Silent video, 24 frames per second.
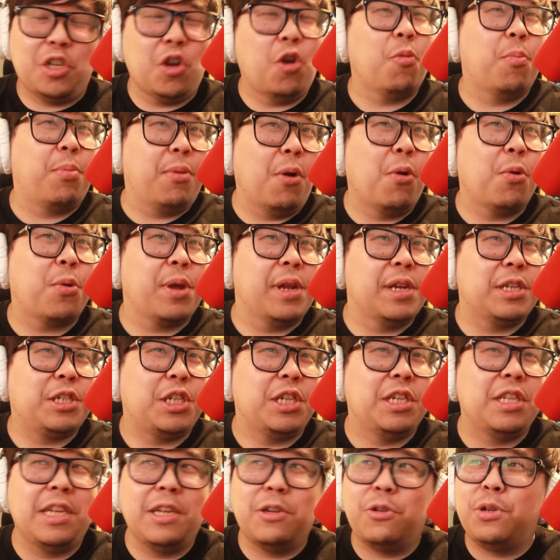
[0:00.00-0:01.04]
so broken.
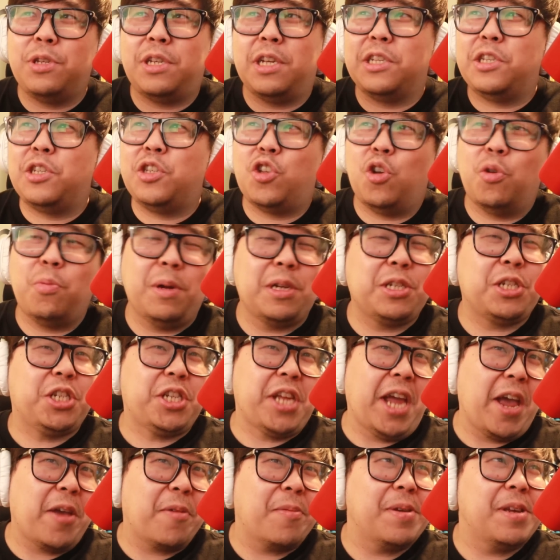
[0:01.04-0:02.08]
She literally does so much
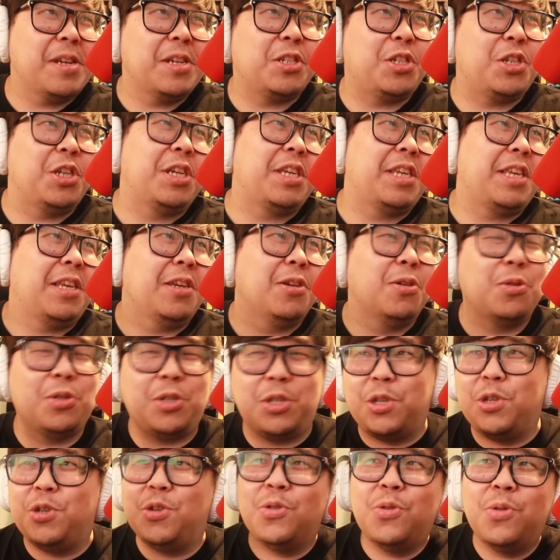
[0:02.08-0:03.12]
damage. She
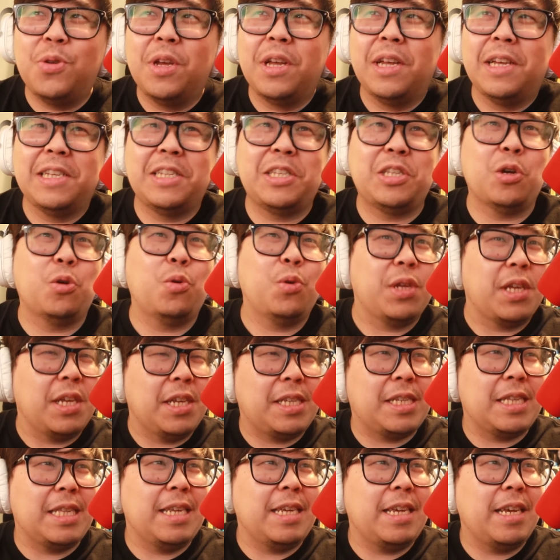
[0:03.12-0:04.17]
kills you so
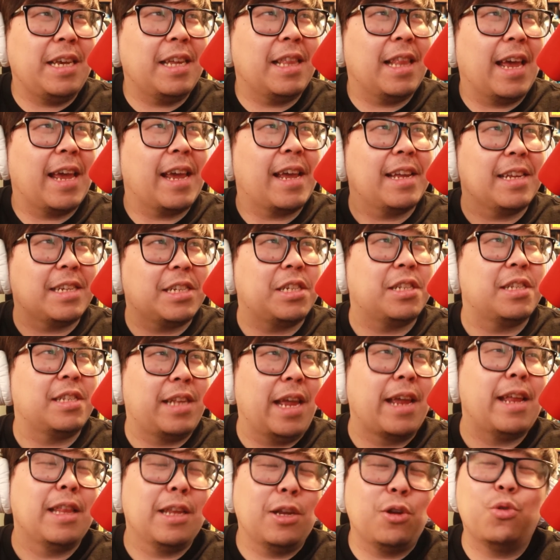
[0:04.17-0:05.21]
easily. Like
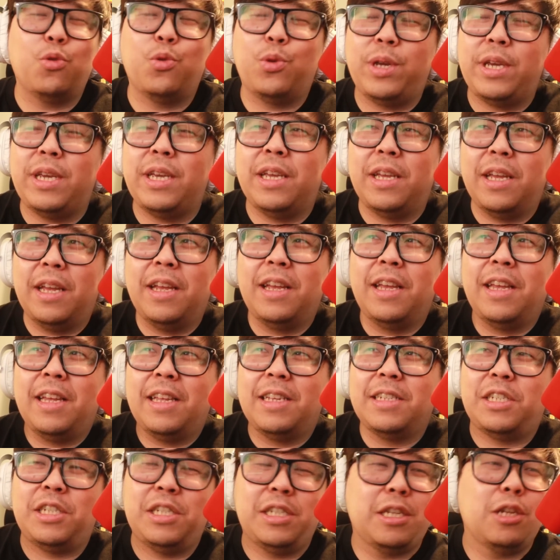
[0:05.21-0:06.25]
they literally,
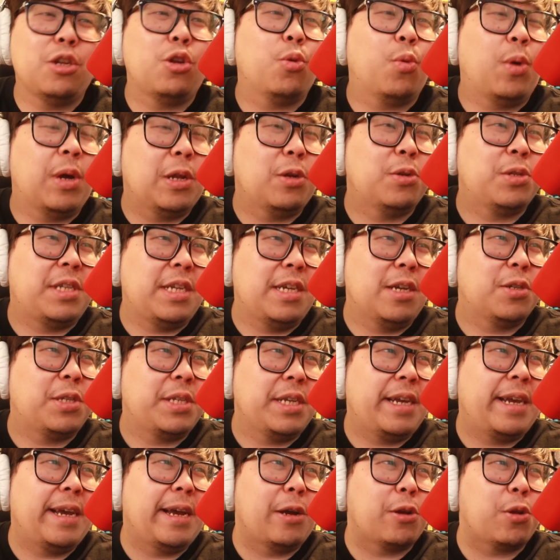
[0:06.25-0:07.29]
she's literally one of those
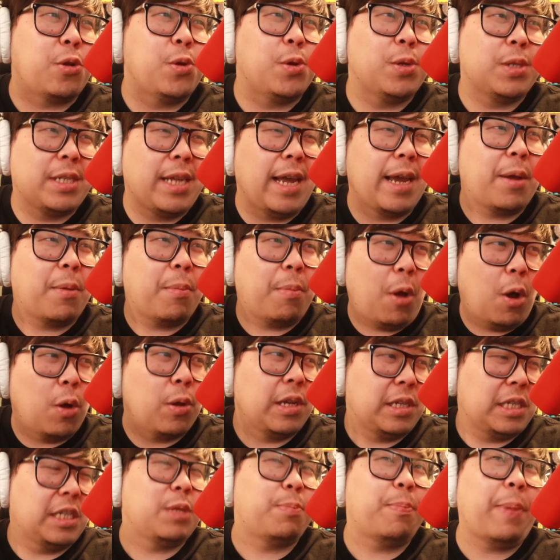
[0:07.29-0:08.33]
DLC characters. Like, oh,
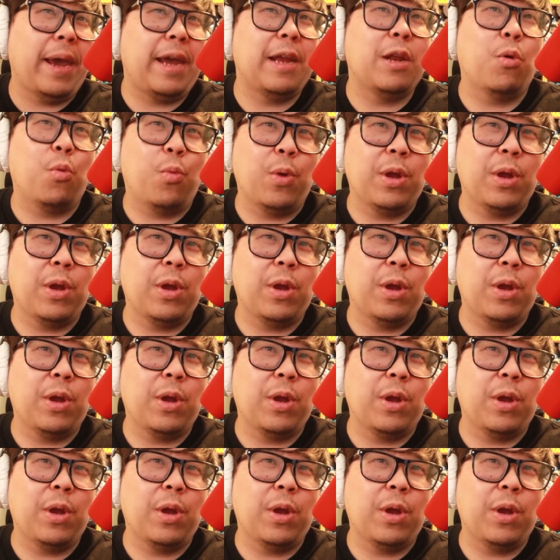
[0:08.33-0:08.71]
this is pay to